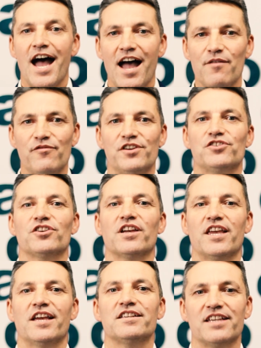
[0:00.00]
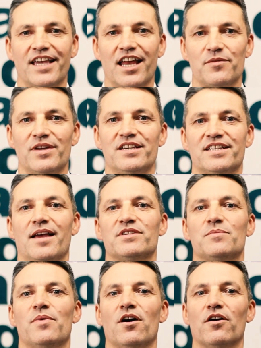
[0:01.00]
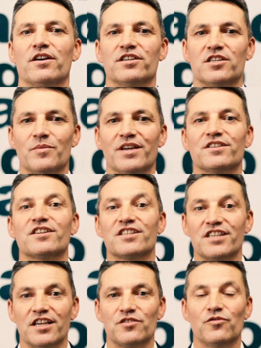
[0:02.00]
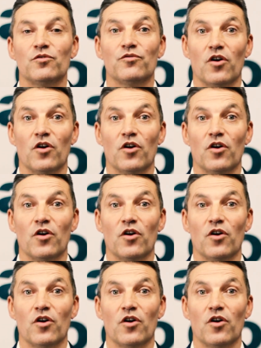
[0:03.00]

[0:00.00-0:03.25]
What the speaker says: Our vision at King's Academy East Hempstead Park is to be a successful,